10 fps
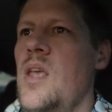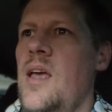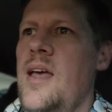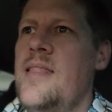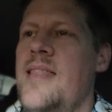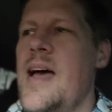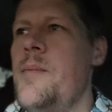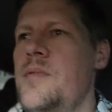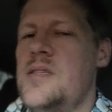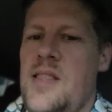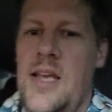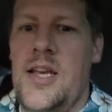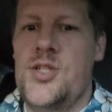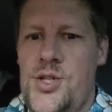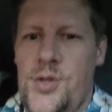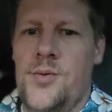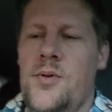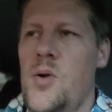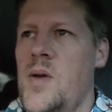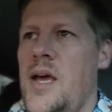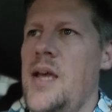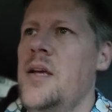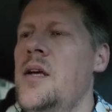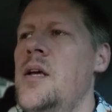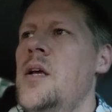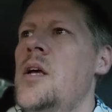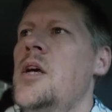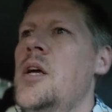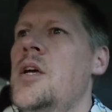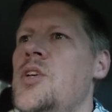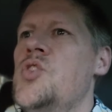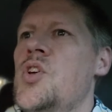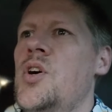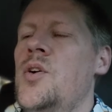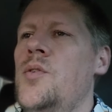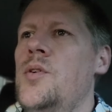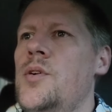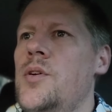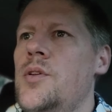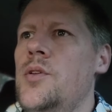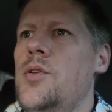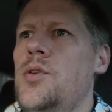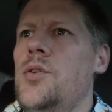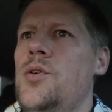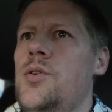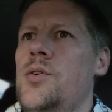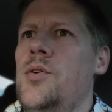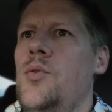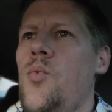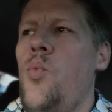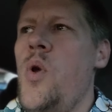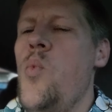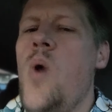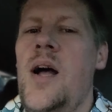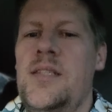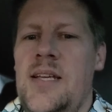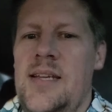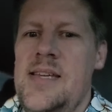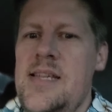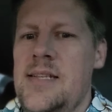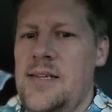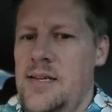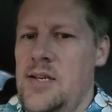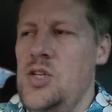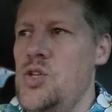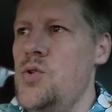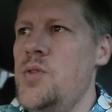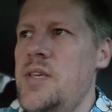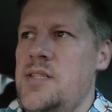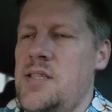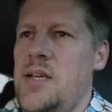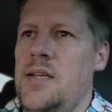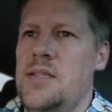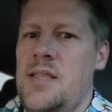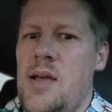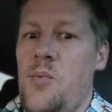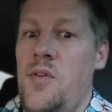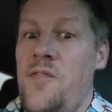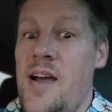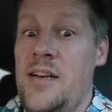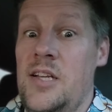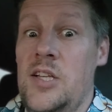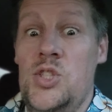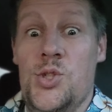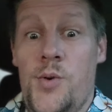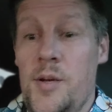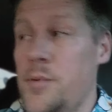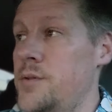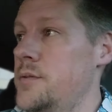And that's the issue, okay? So we want to eat and do these things that we find enjoyable.